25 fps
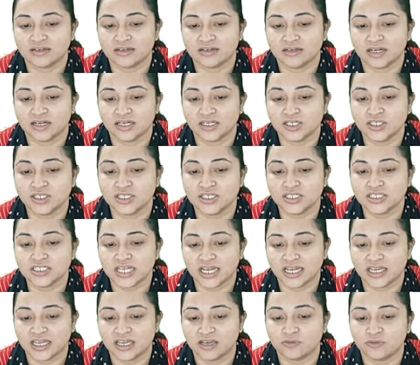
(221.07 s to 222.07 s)
condition
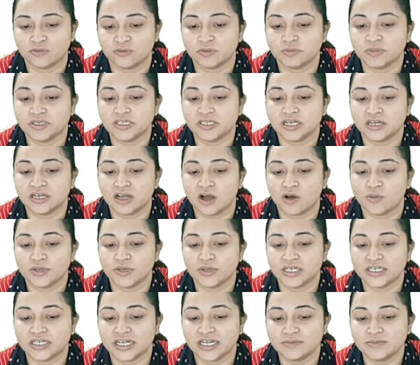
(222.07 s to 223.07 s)
checking, will be done how
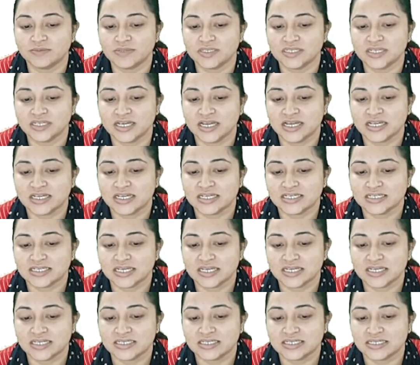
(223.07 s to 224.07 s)
many times?
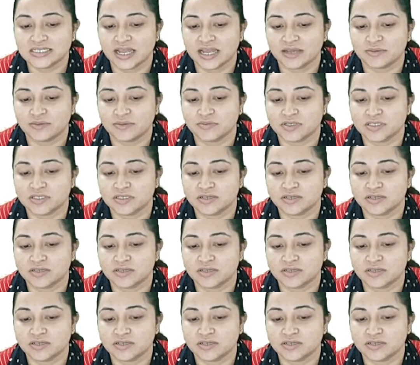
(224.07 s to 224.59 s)
6 times.